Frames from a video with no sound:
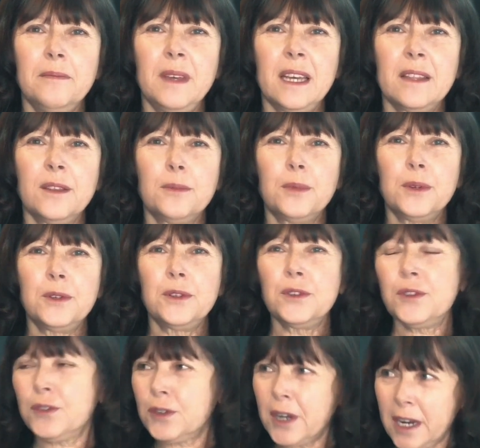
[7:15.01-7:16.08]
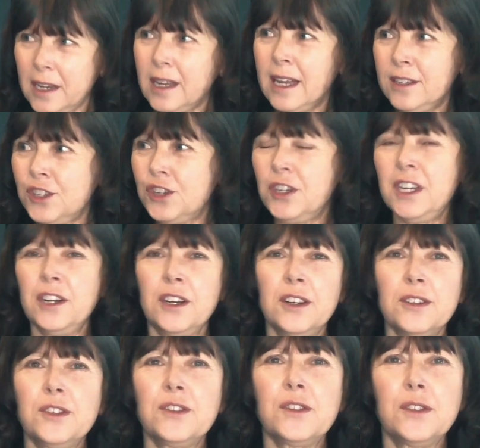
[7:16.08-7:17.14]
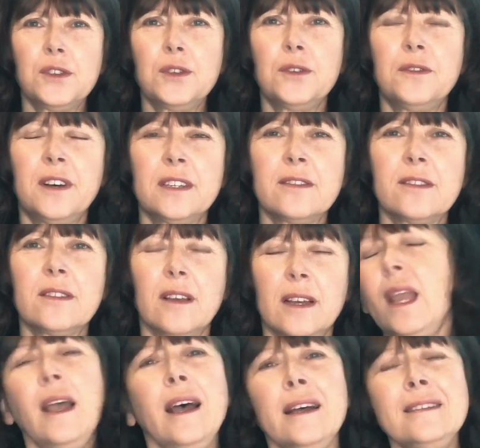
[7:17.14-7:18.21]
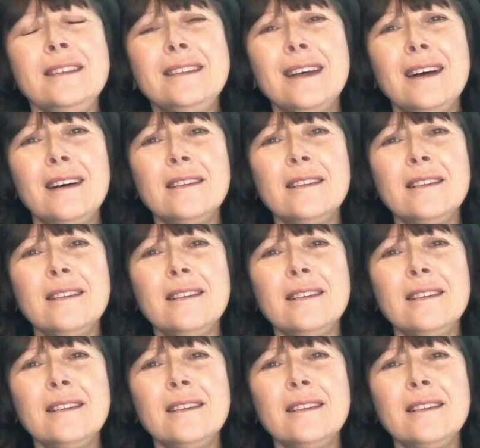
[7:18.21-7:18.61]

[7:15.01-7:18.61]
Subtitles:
me and the producer engineer, just the 2 of us, and